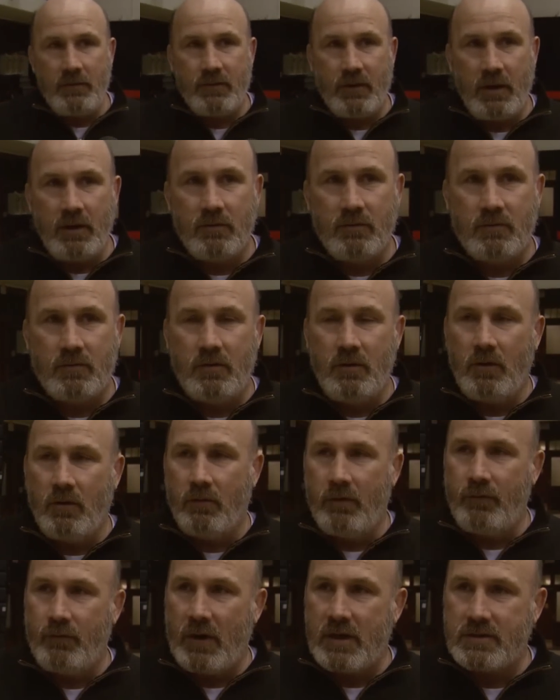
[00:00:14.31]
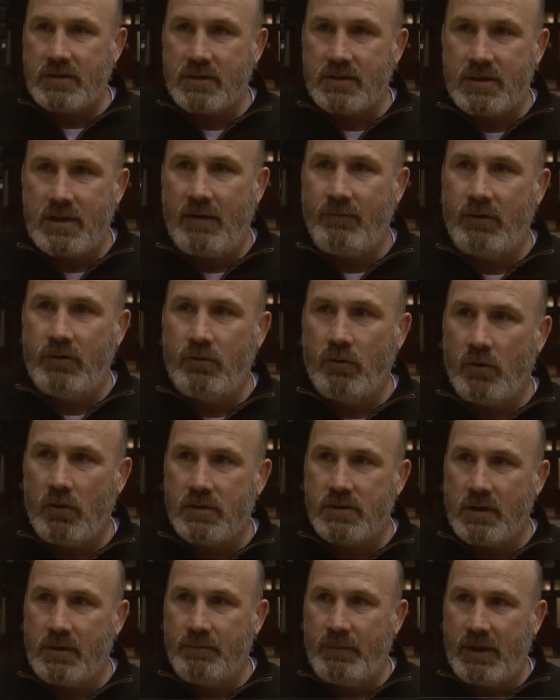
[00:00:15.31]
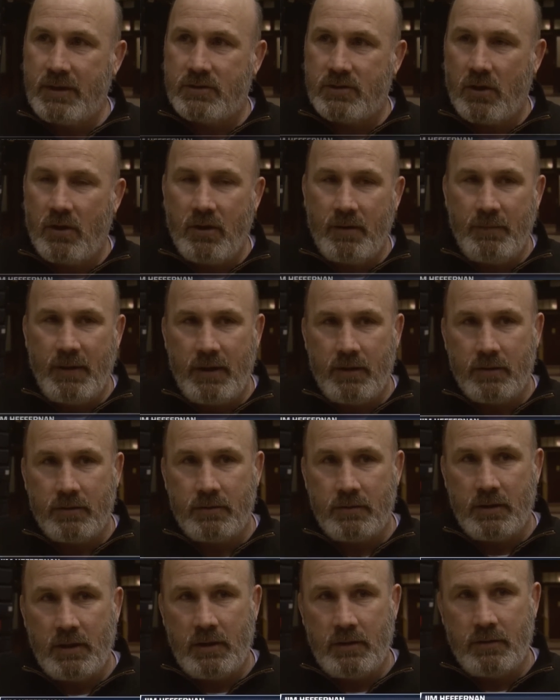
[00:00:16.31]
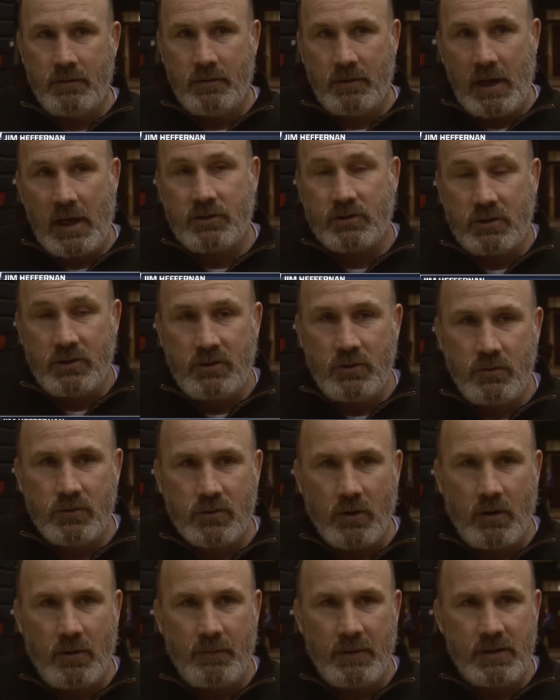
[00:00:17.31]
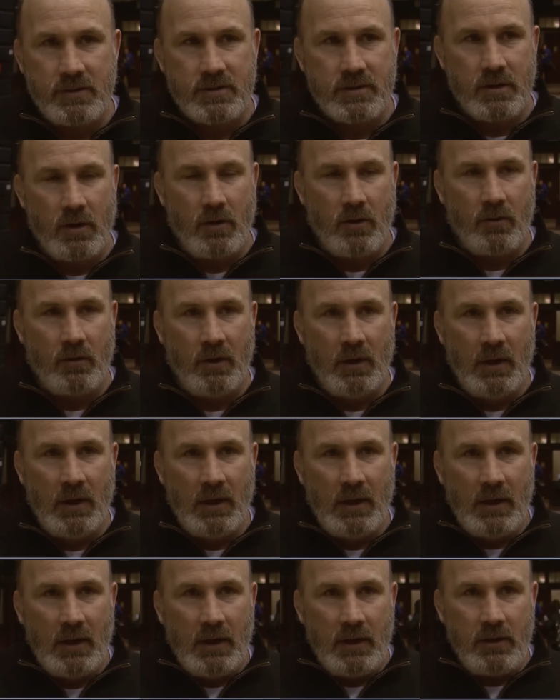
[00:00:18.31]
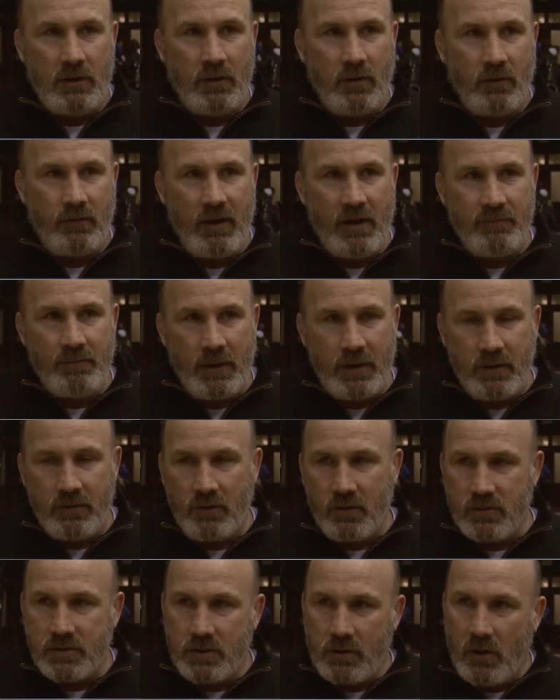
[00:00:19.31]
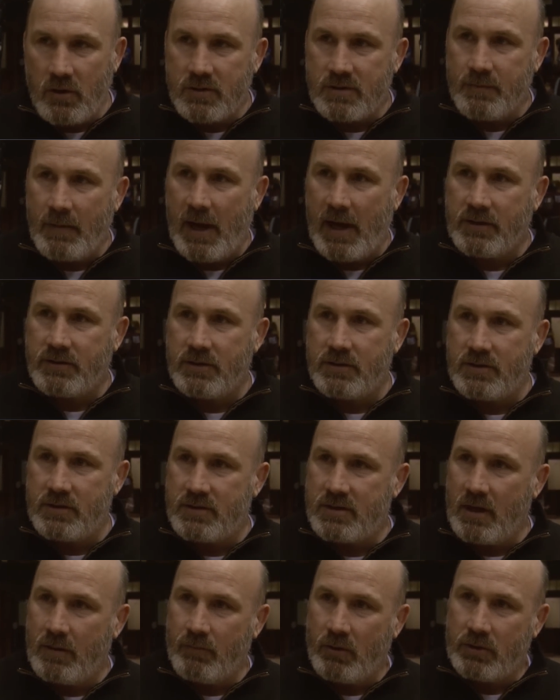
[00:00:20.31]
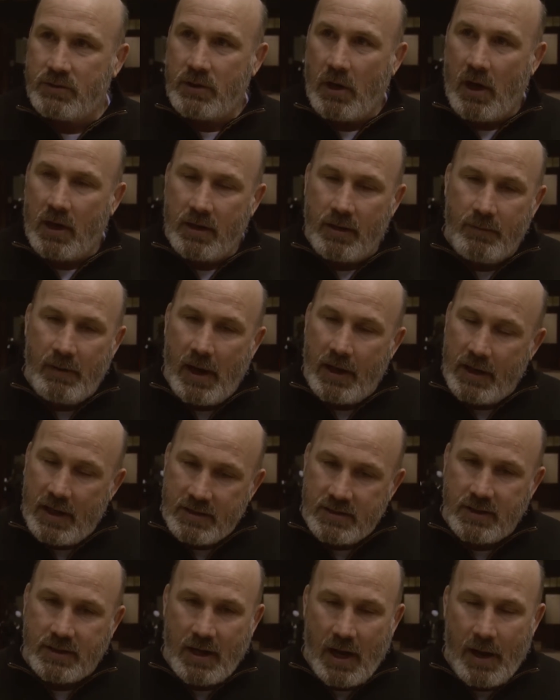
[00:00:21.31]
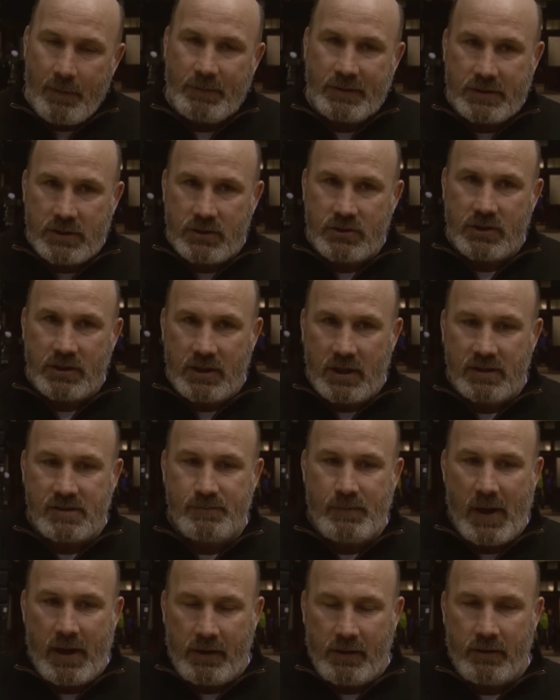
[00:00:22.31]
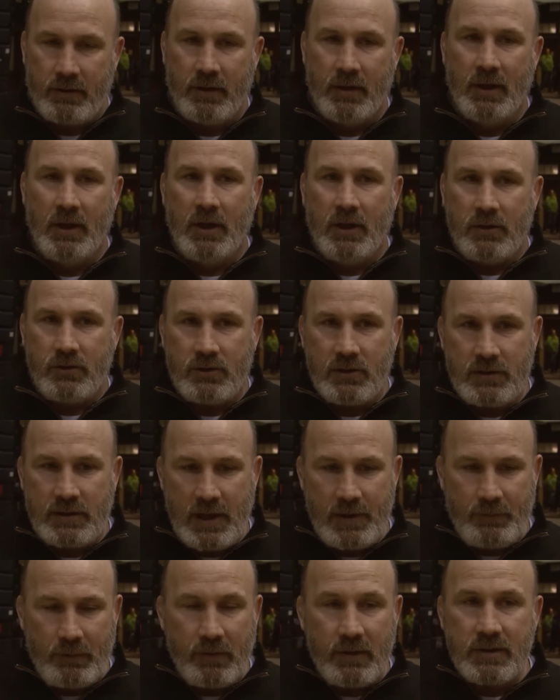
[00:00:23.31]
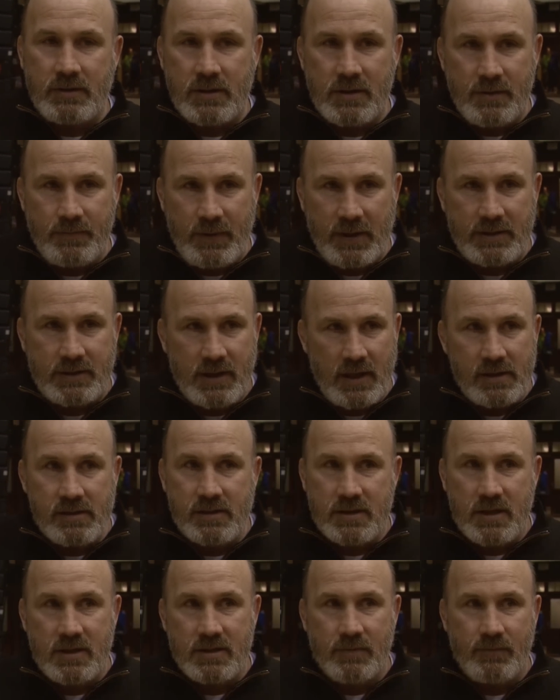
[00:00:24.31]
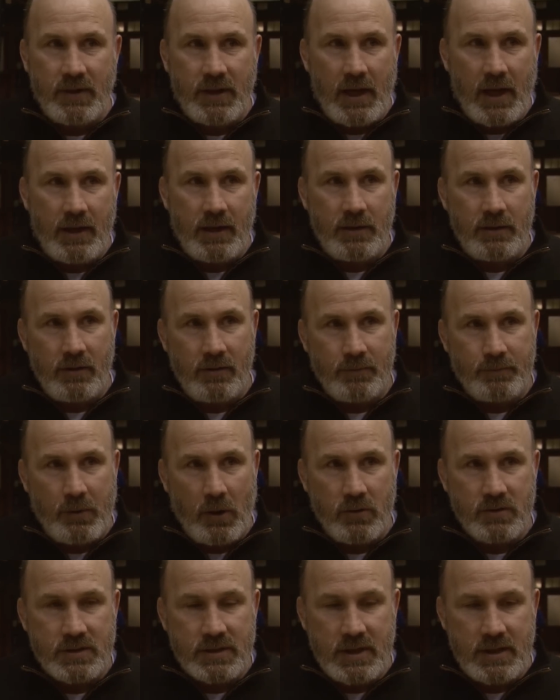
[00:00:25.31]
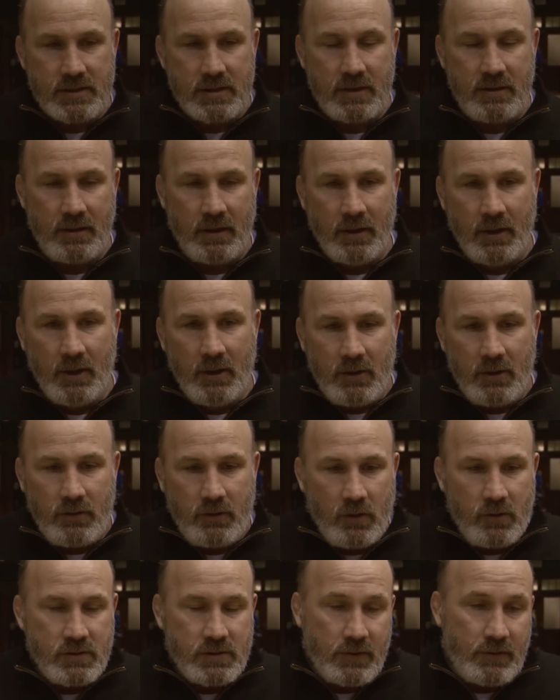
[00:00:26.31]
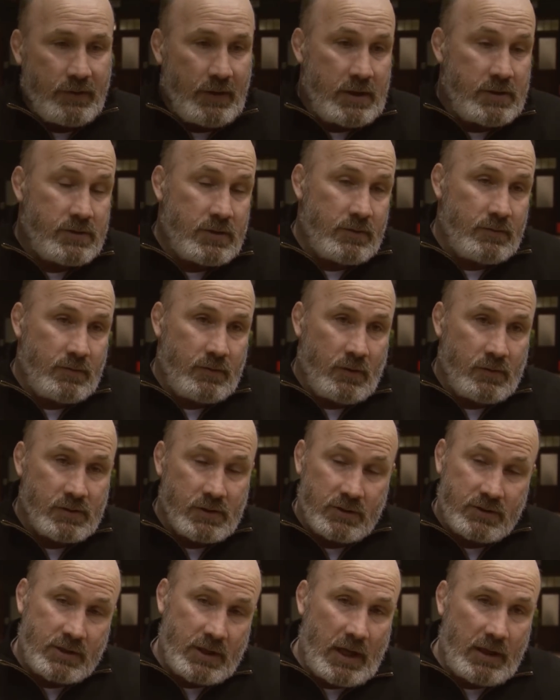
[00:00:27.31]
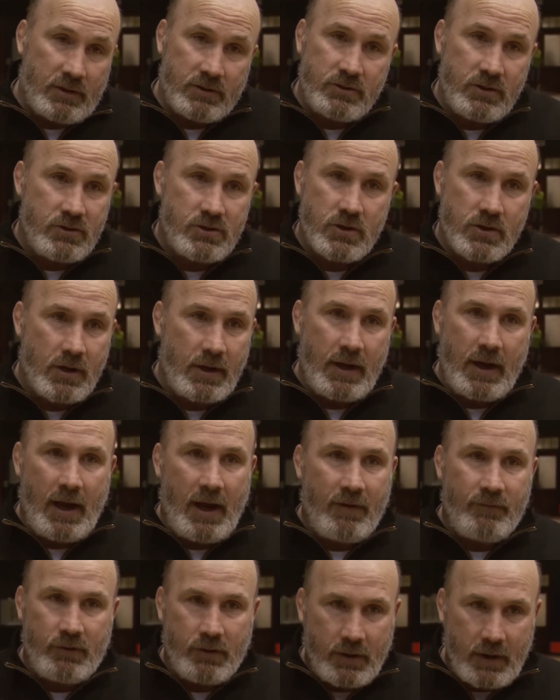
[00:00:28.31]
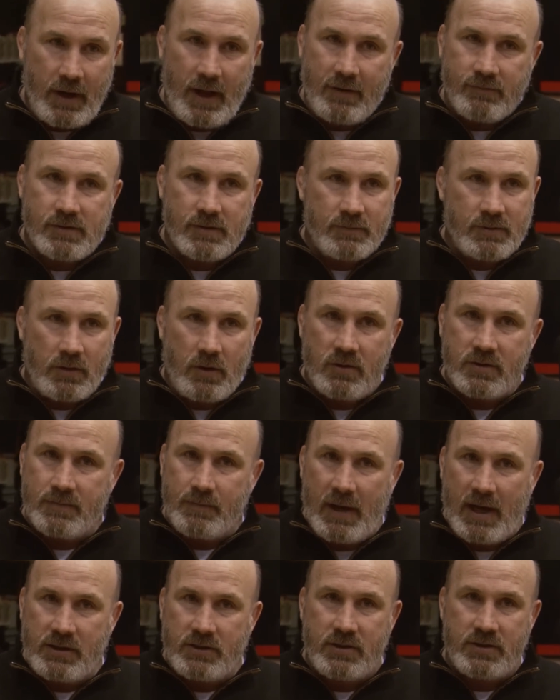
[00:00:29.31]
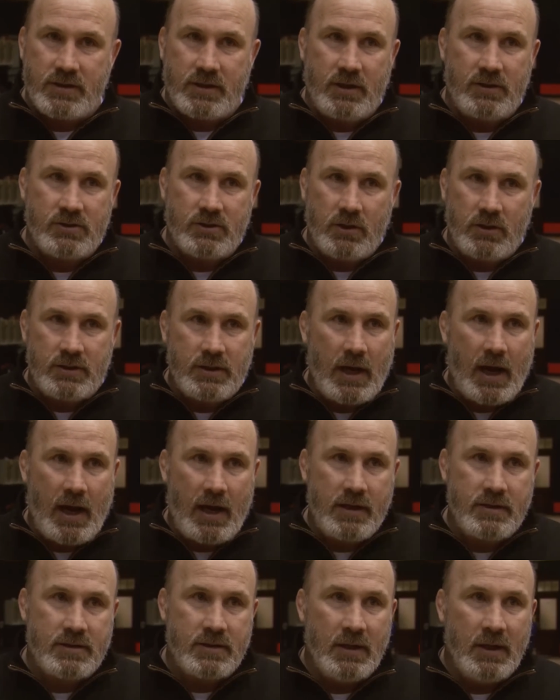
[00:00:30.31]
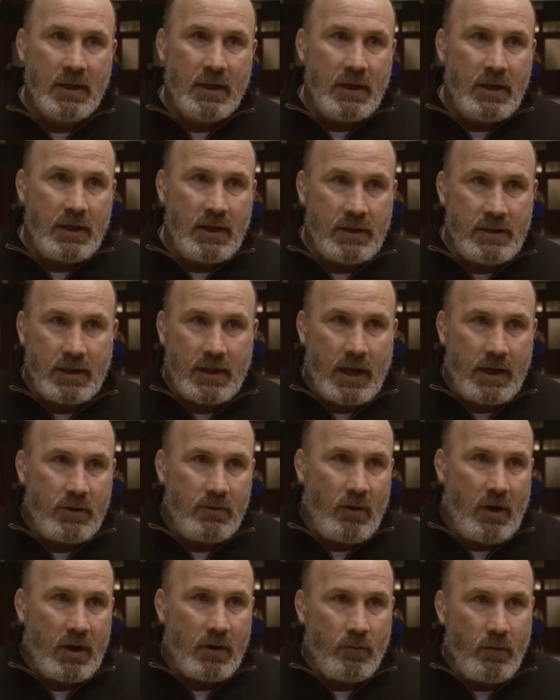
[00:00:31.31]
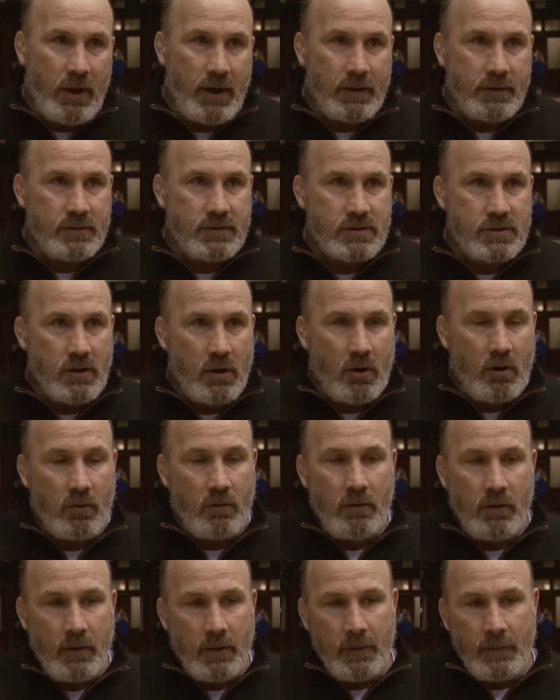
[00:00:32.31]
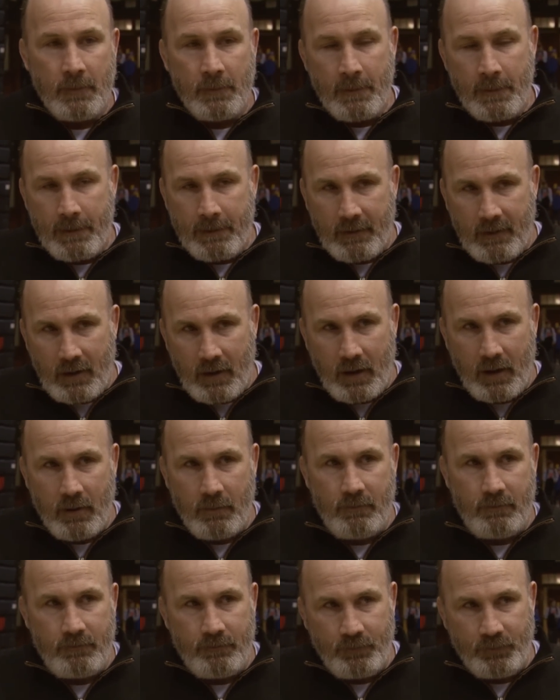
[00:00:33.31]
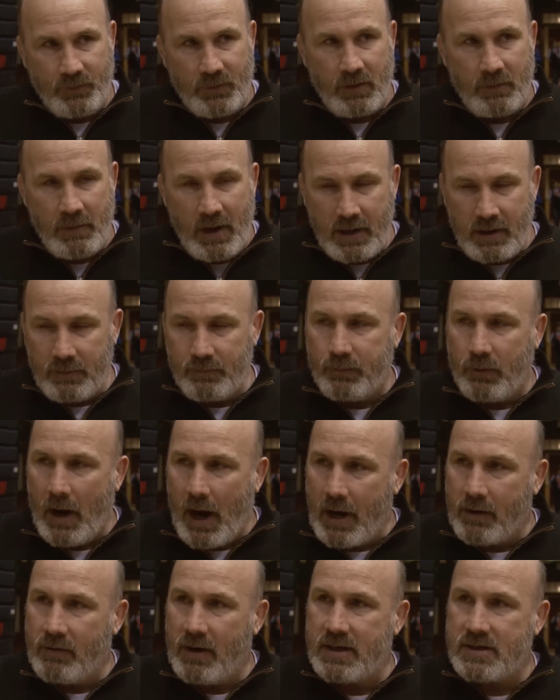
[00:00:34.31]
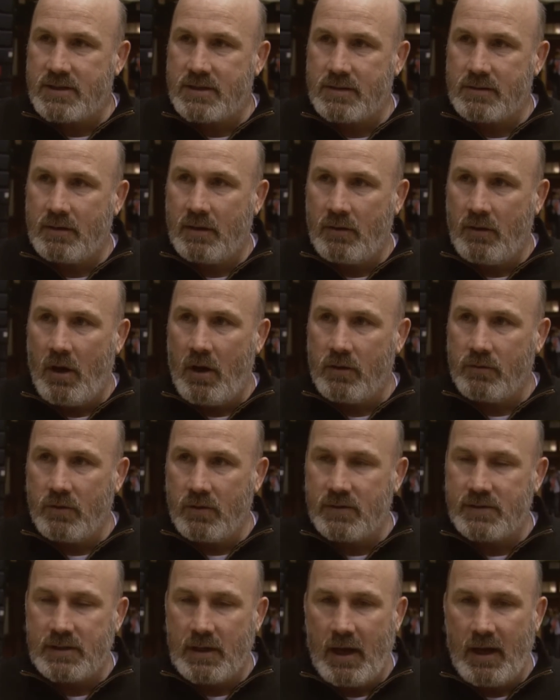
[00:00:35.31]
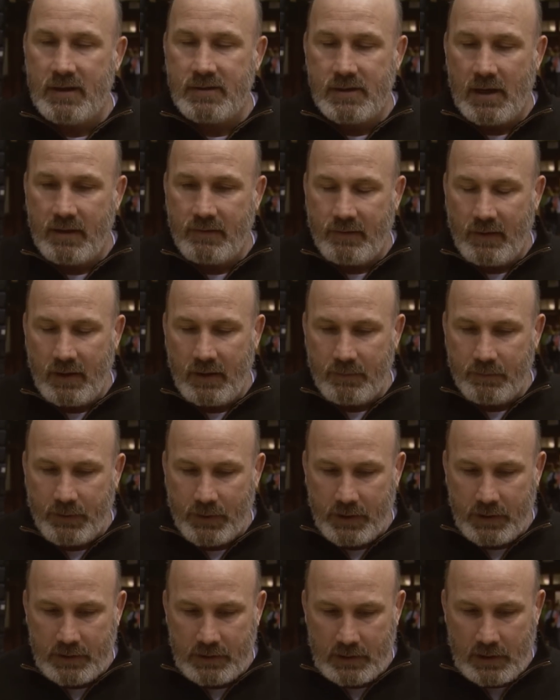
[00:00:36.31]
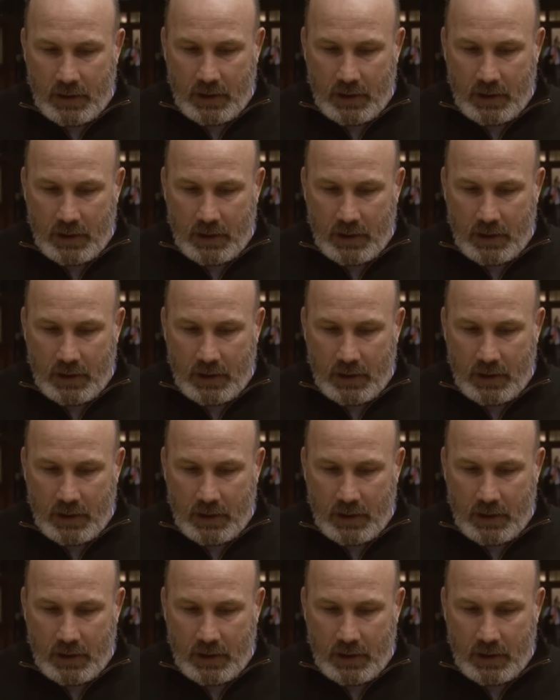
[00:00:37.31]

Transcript: think, you know, we've wrestled seven duels in a big tournament, and actually two tournaments. So, you know, they've been in those close matches. It's something we're talking about as the competition gets better, the deeper into the Big Ten season we get into the postseason. Those are challenges you're going to have. You're going to have some close matches against good guys, and you got to know how to win. So they're making progress along those lines, I think. But,